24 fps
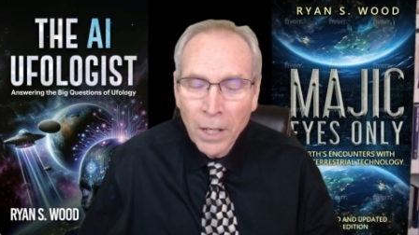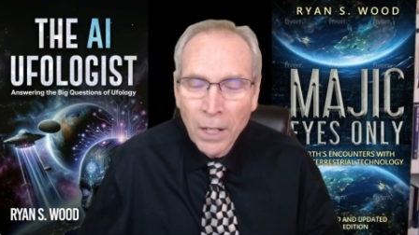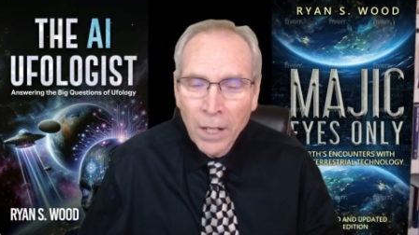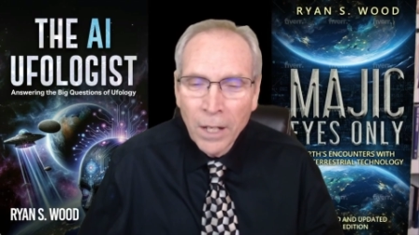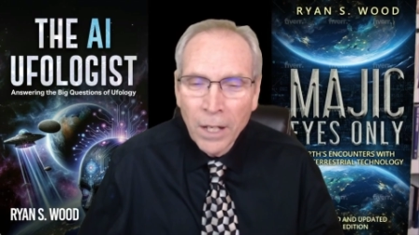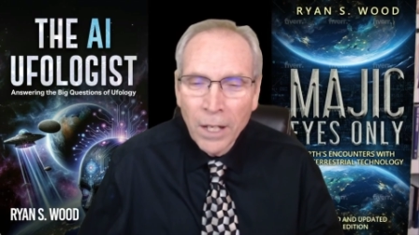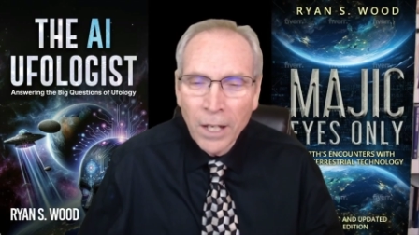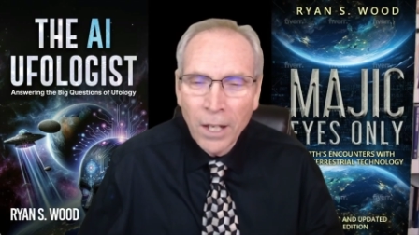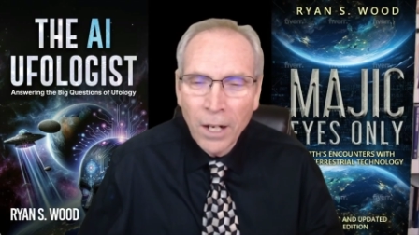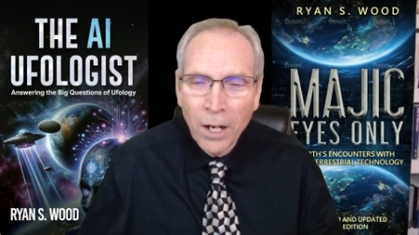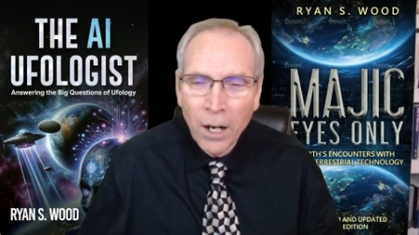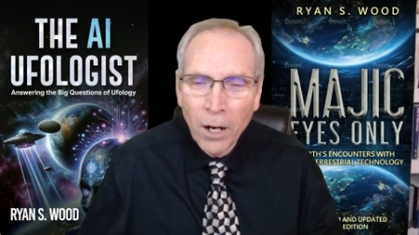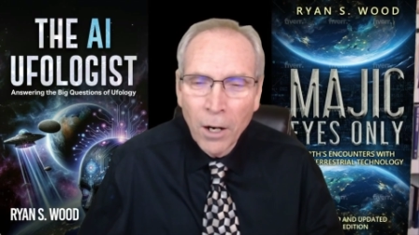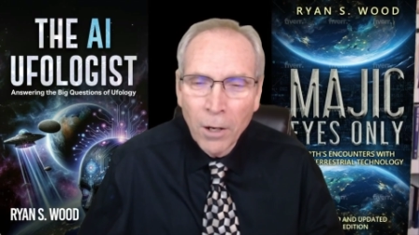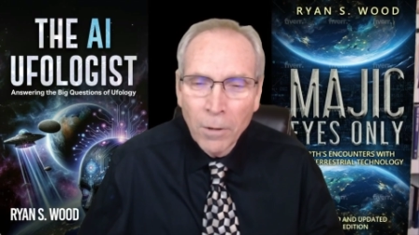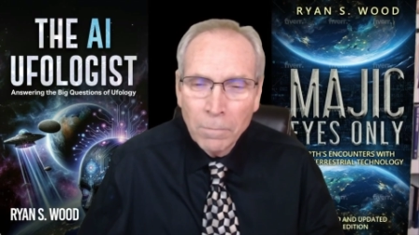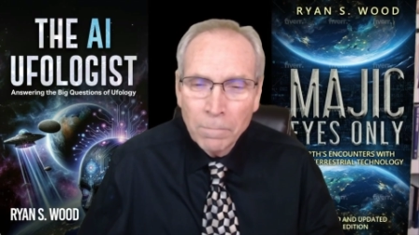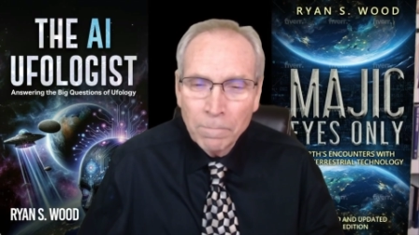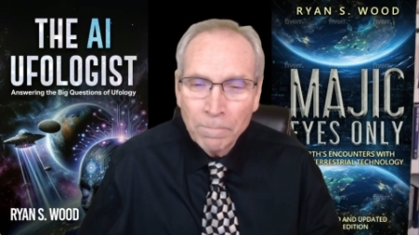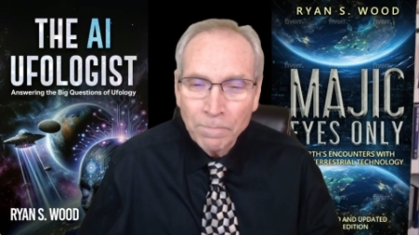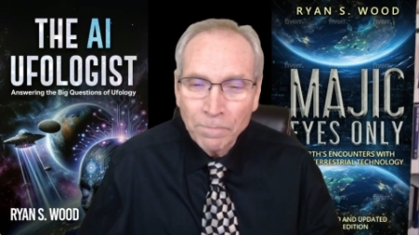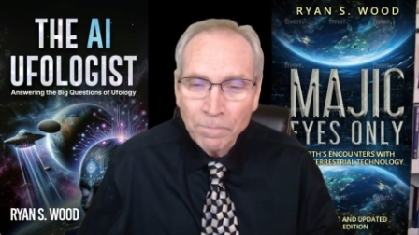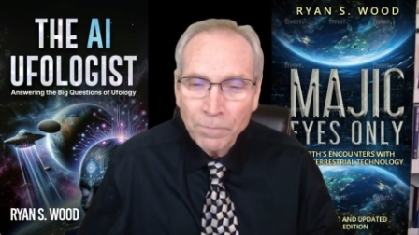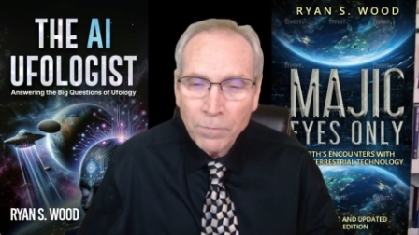You know,
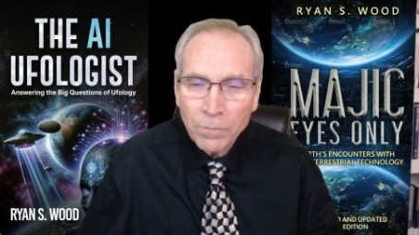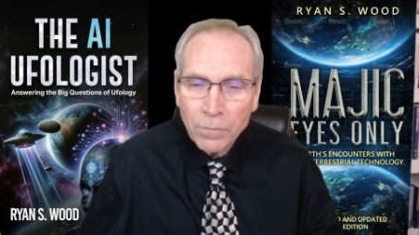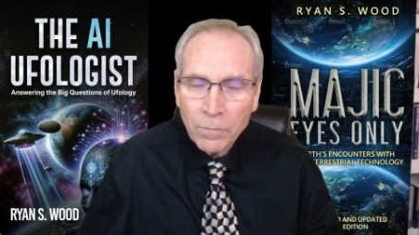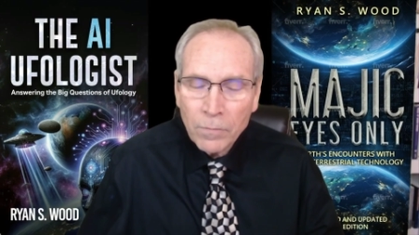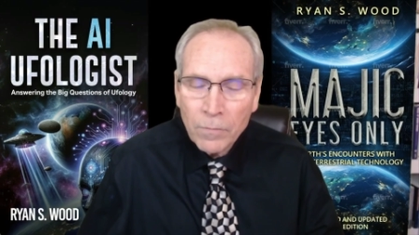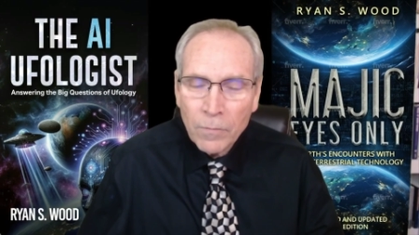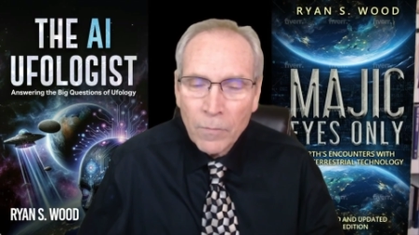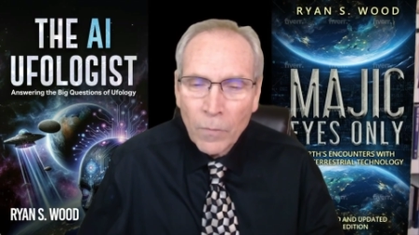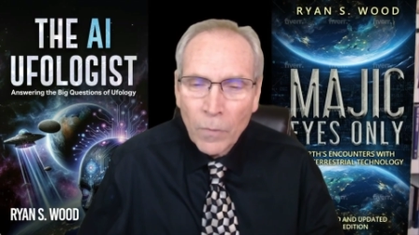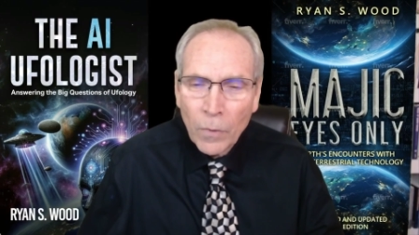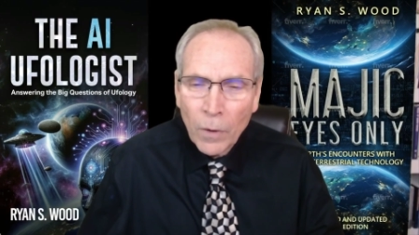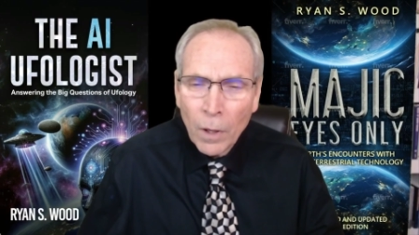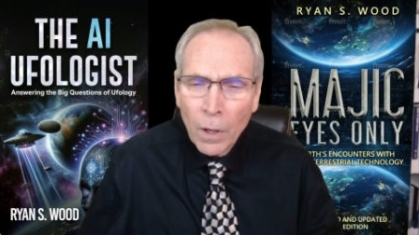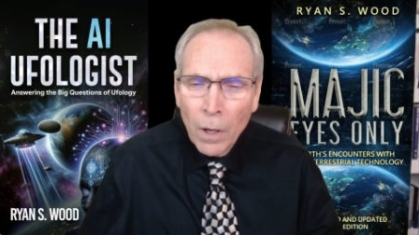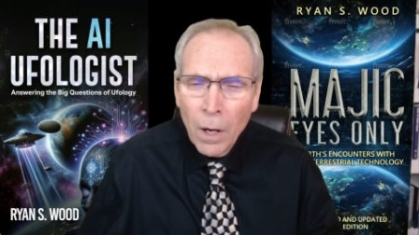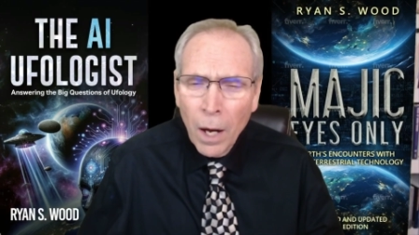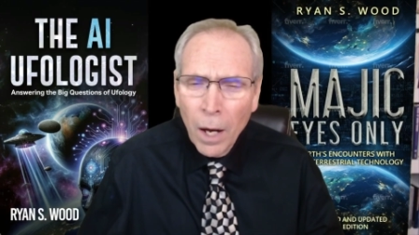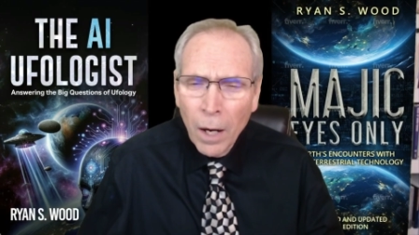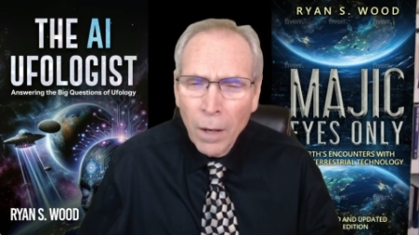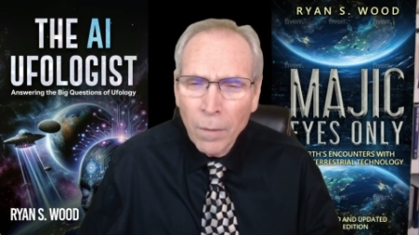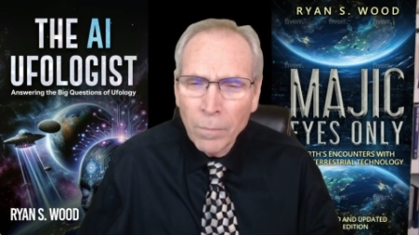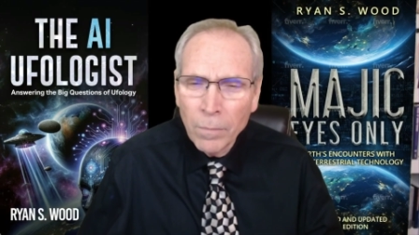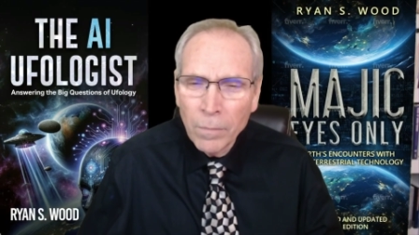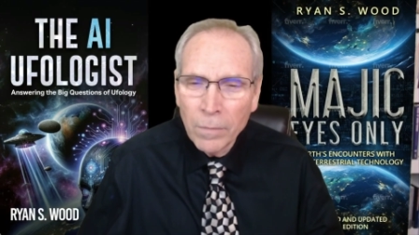
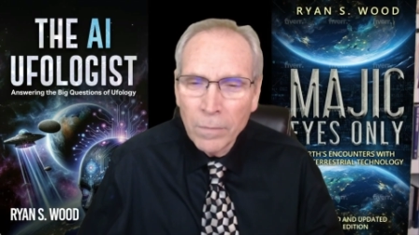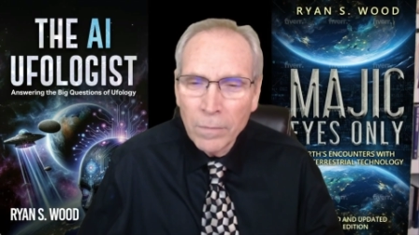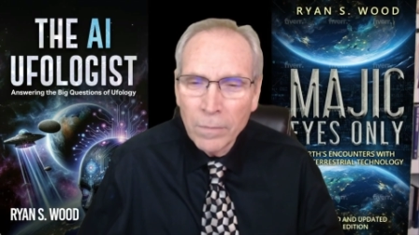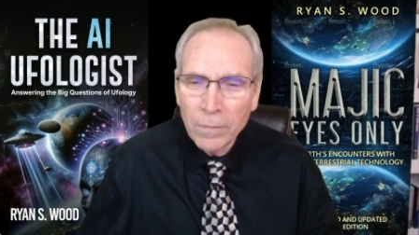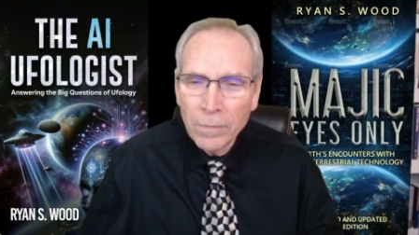um,